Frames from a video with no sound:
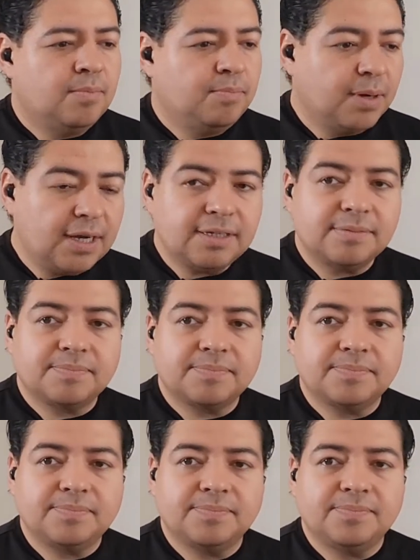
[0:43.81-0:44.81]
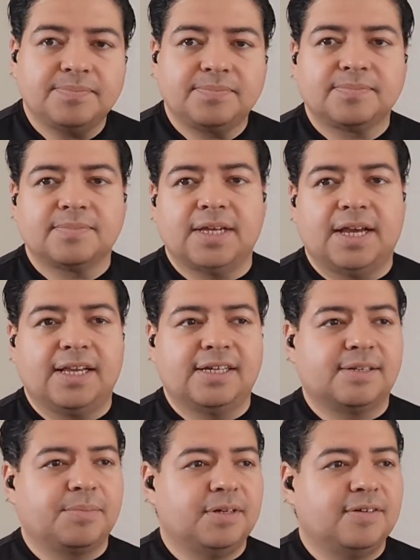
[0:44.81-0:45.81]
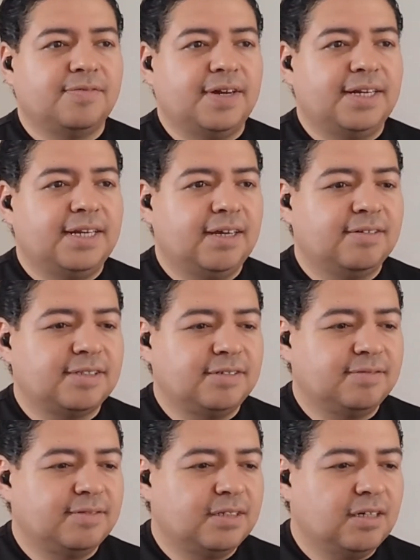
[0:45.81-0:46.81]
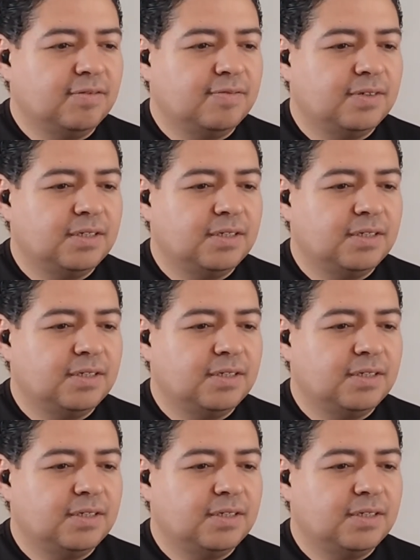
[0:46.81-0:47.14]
But, I guess I'm gonna find out soon enough.